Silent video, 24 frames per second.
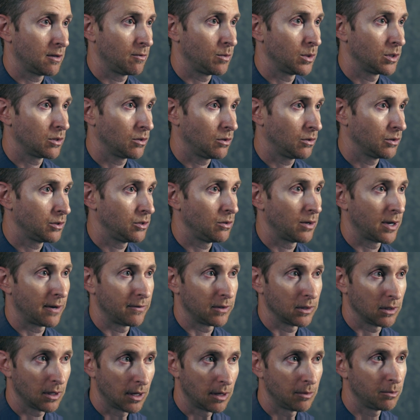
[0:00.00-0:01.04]
they've been told you have
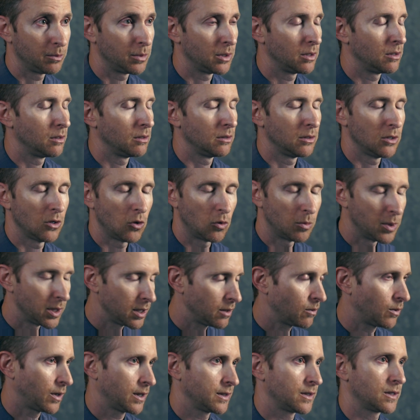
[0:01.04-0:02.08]
a lump, and
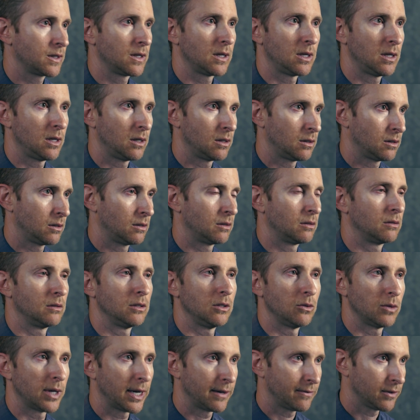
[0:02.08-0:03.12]
nobody wants to hear
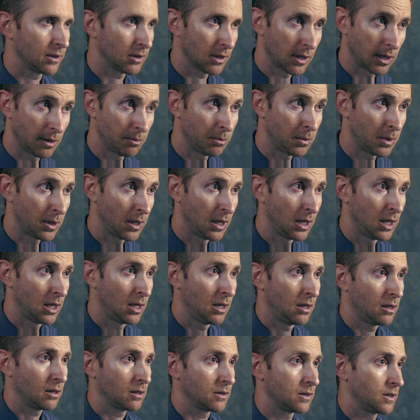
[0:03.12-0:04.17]
you have a lump
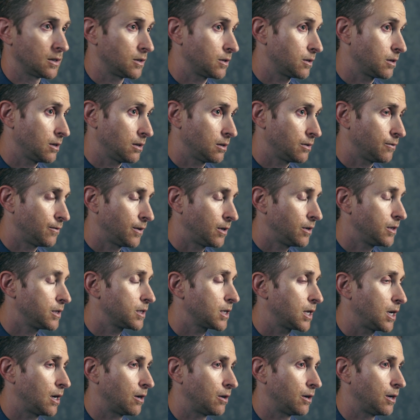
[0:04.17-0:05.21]
because it's very
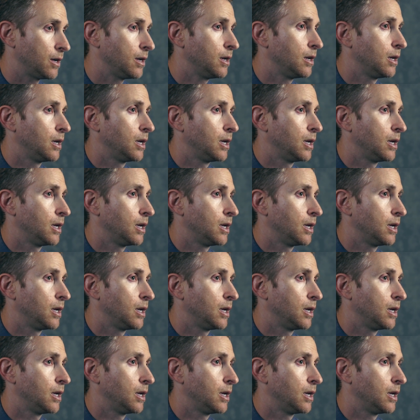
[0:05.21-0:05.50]
scary.